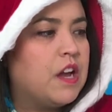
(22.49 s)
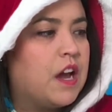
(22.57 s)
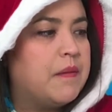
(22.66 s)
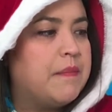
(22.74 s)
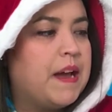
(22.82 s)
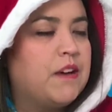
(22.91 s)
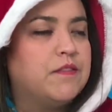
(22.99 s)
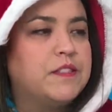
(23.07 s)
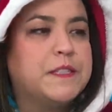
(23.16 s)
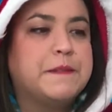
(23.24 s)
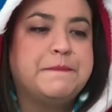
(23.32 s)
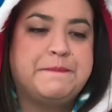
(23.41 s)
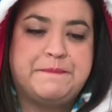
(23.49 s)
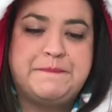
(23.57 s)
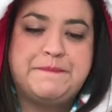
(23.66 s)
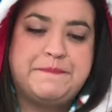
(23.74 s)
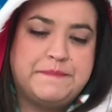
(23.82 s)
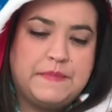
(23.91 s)
Godbout.
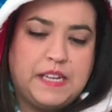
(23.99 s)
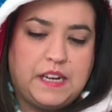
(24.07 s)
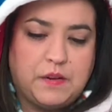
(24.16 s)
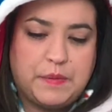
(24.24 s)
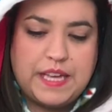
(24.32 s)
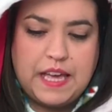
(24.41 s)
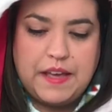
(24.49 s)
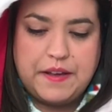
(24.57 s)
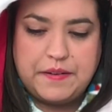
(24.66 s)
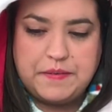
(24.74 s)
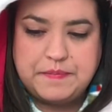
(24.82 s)
Here we go.